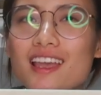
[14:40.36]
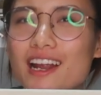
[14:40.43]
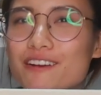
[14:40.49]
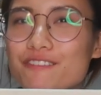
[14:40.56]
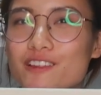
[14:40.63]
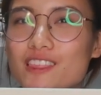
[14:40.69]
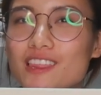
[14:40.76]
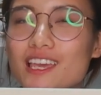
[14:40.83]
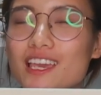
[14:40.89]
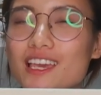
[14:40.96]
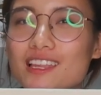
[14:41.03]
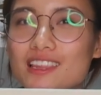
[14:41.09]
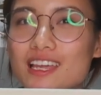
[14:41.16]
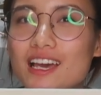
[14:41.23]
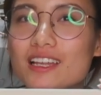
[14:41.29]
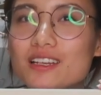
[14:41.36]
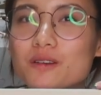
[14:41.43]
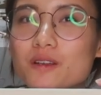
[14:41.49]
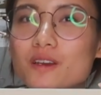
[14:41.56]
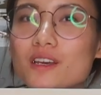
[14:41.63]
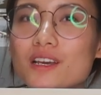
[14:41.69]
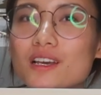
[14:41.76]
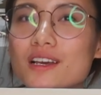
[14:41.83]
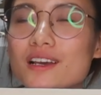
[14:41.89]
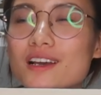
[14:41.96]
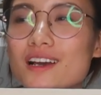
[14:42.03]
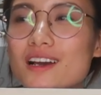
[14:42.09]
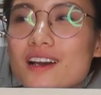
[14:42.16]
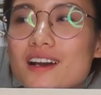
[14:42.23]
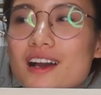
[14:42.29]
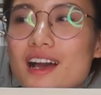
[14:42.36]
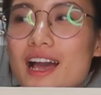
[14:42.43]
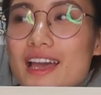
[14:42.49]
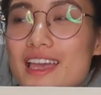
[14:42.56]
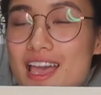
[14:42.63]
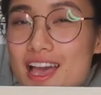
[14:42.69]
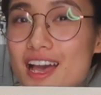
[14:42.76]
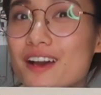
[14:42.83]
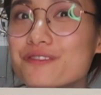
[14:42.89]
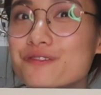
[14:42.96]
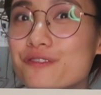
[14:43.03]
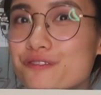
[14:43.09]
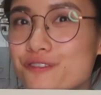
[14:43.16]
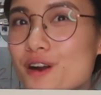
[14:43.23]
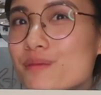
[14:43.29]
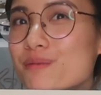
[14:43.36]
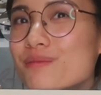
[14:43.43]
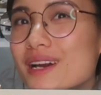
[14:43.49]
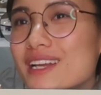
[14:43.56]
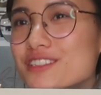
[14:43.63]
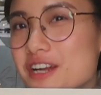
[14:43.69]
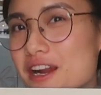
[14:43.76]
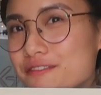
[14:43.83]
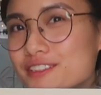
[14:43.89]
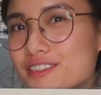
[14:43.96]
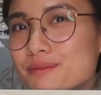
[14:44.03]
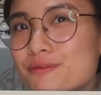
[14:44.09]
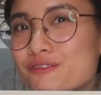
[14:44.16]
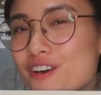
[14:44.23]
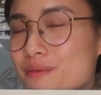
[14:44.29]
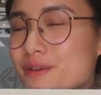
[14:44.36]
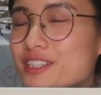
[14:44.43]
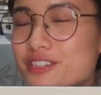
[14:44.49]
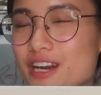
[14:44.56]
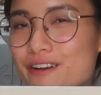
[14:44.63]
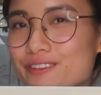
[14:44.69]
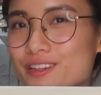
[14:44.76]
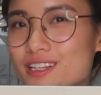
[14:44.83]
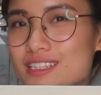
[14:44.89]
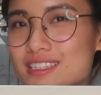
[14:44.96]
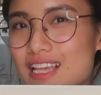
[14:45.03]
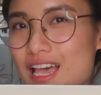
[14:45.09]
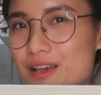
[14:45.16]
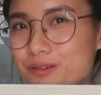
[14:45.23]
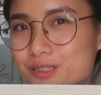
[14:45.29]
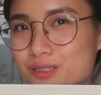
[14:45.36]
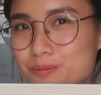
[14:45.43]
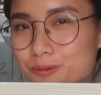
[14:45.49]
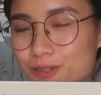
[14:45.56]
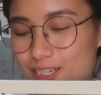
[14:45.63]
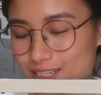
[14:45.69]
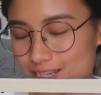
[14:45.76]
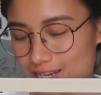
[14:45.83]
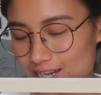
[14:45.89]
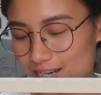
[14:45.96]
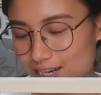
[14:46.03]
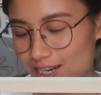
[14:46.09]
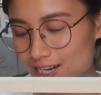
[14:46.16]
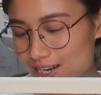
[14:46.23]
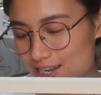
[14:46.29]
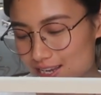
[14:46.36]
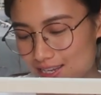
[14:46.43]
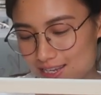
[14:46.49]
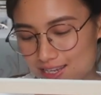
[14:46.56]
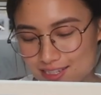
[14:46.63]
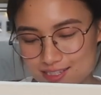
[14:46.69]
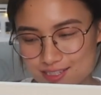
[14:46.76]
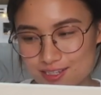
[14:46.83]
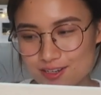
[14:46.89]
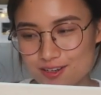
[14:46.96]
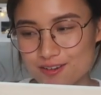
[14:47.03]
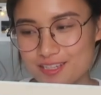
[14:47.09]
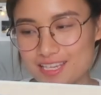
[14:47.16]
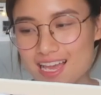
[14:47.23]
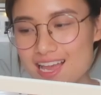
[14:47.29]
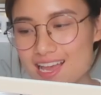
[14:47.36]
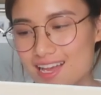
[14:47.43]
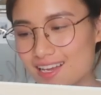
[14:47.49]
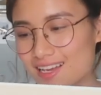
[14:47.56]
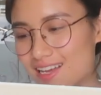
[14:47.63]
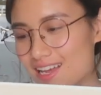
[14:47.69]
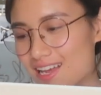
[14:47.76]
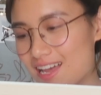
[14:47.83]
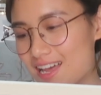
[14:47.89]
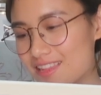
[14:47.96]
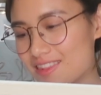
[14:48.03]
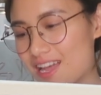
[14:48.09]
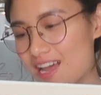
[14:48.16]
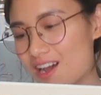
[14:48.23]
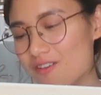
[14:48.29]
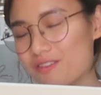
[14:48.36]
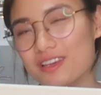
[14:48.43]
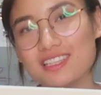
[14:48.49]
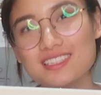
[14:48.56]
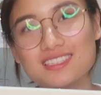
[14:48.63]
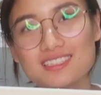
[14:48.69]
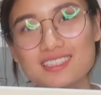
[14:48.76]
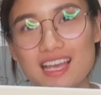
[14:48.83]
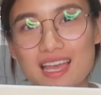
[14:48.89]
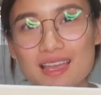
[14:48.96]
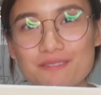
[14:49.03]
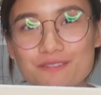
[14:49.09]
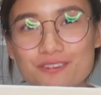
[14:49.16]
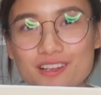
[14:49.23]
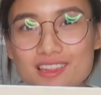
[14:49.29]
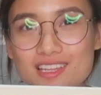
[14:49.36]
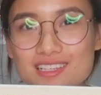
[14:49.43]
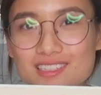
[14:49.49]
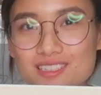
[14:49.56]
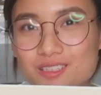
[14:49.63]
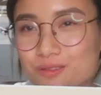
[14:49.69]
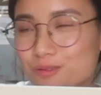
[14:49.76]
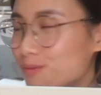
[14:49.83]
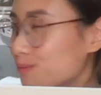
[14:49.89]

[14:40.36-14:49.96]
Everything that I have from my travel from my travels, I would put it here. So yeah, now it's time for this to